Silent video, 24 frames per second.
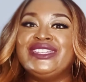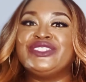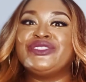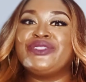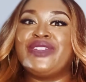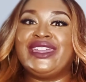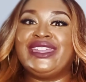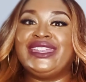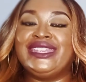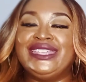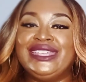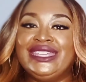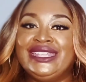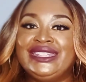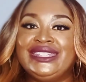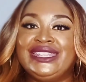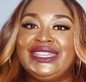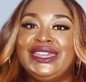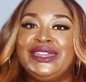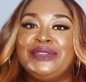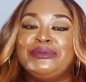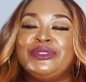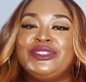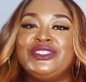to try to get
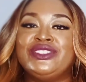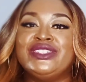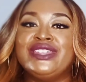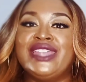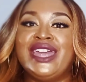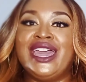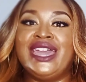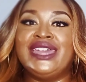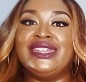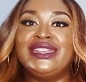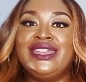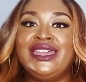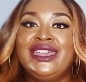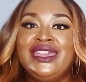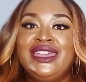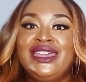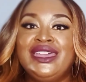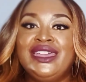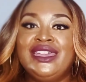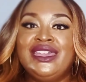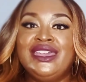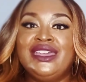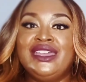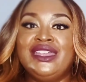there, but you're not
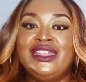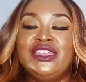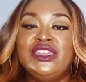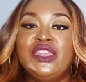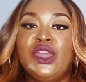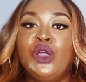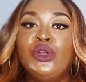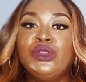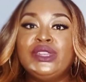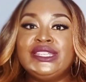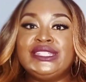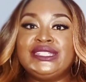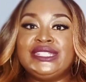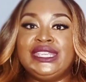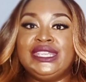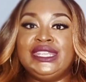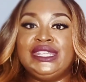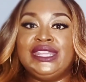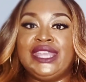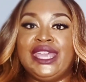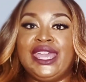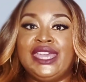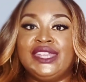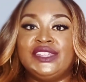
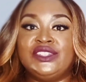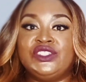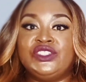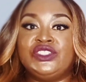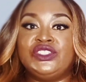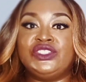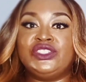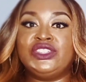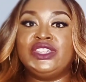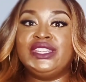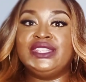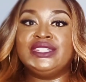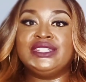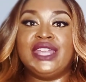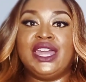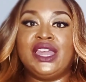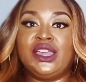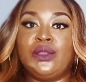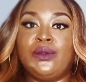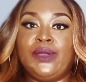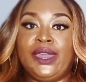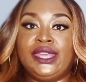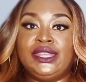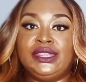noticing that she's
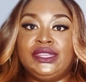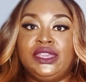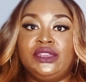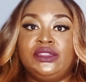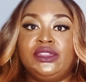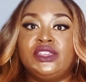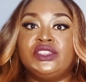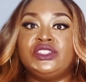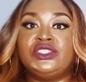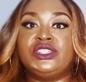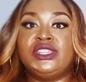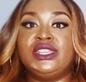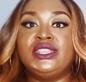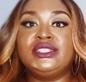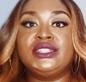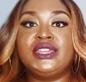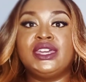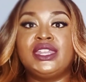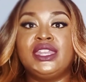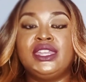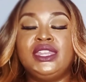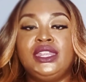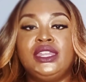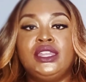not quite there, that she's
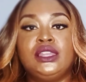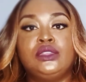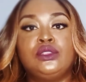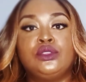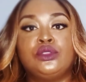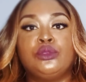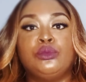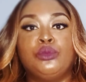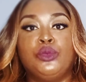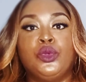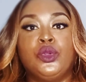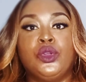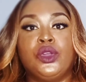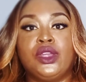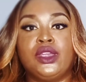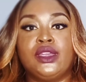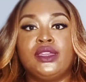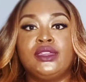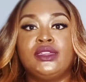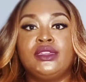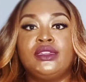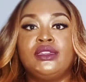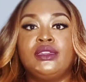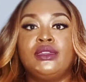going to need a little
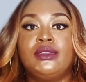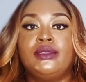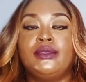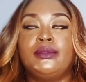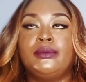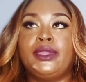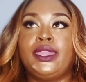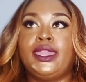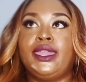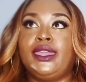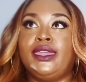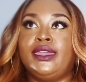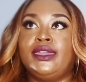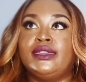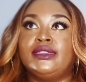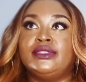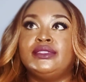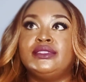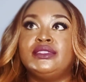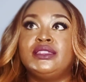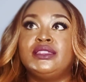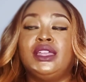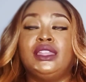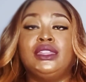more.
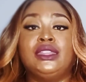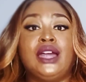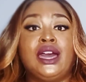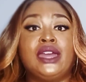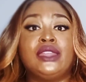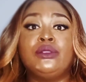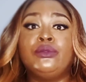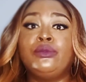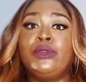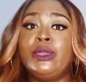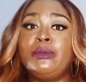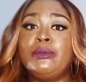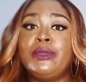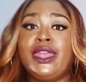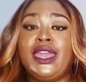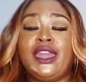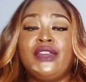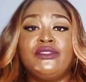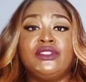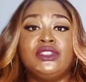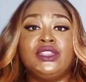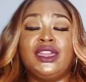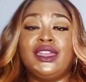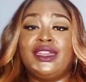And a lot of women
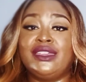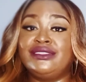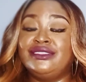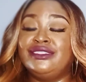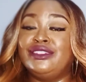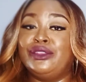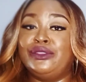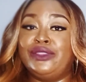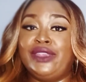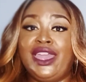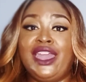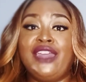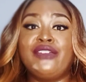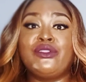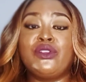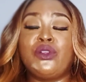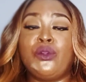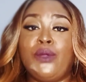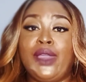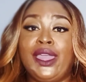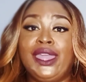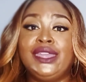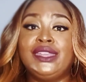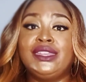have, you know, they have
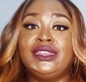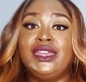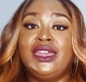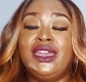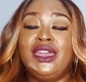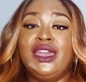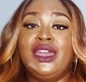quite